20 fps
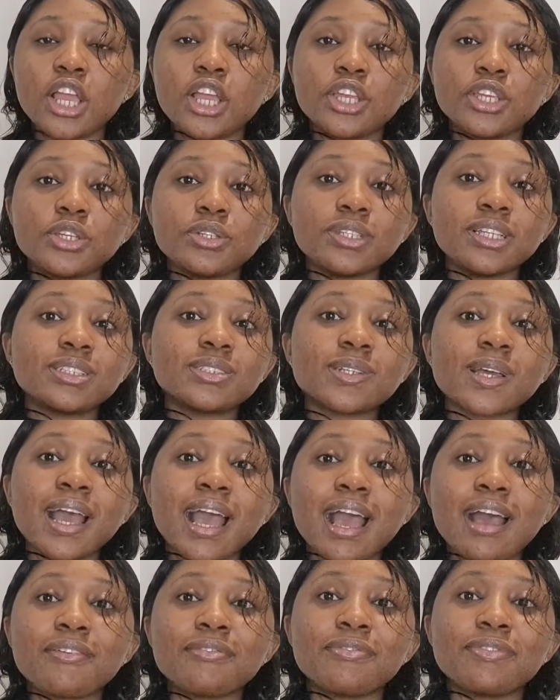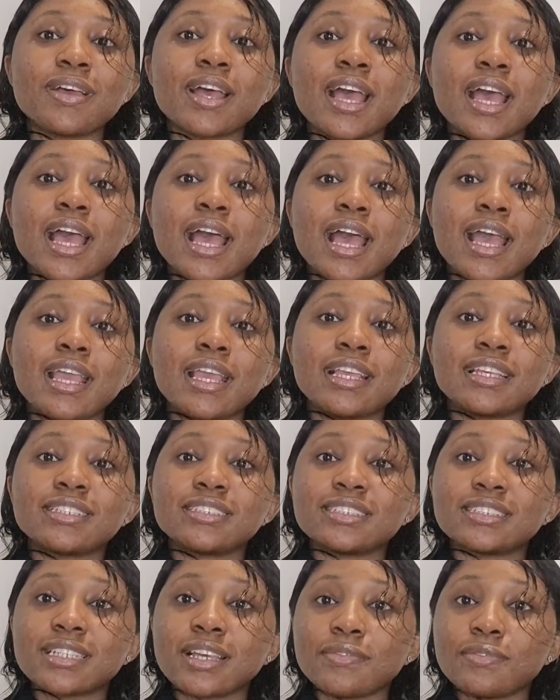You need to have a
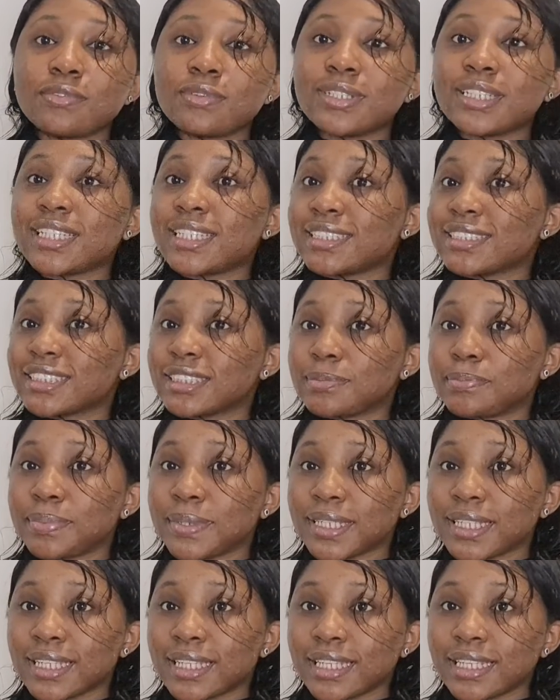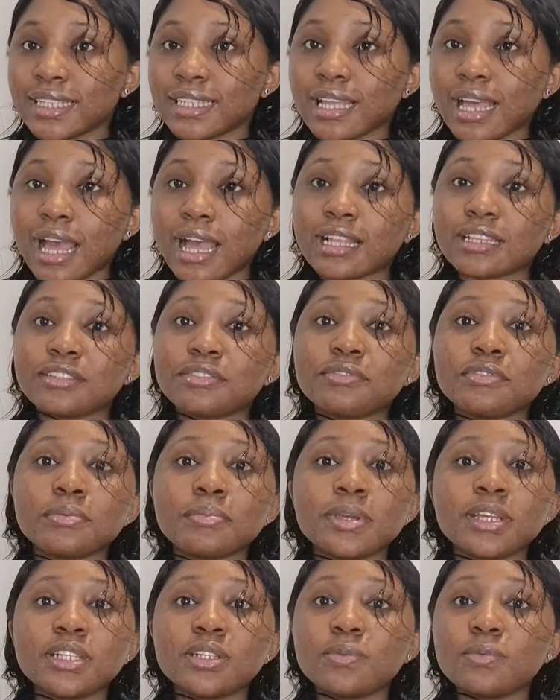7 in speaking, and the
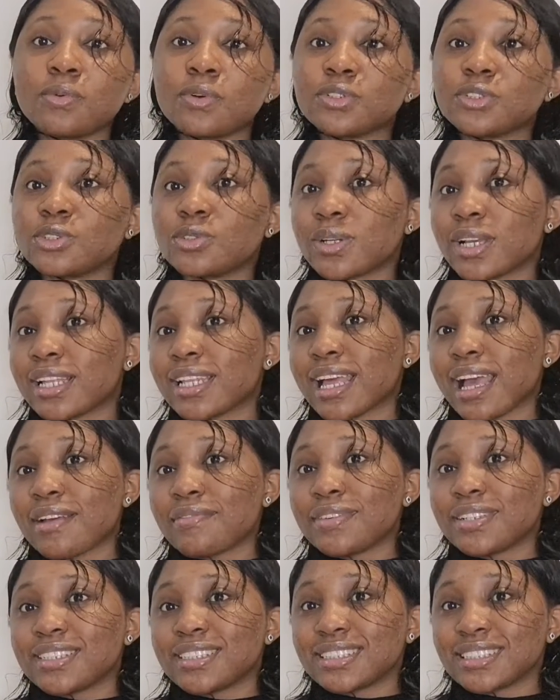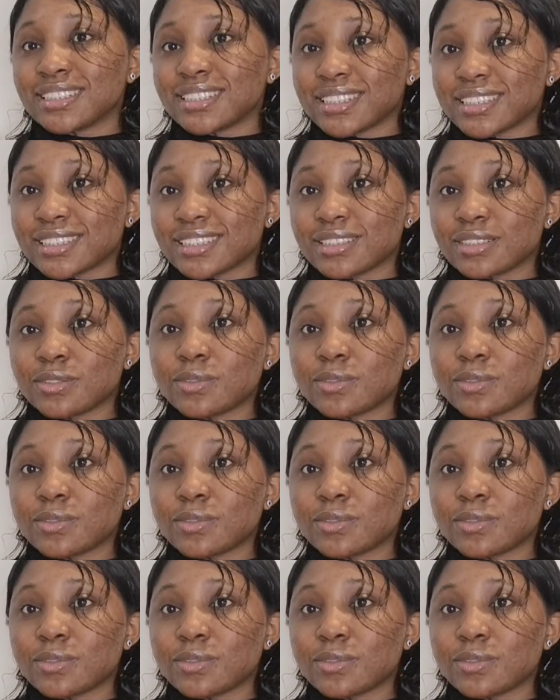remaining ones you can have a 6.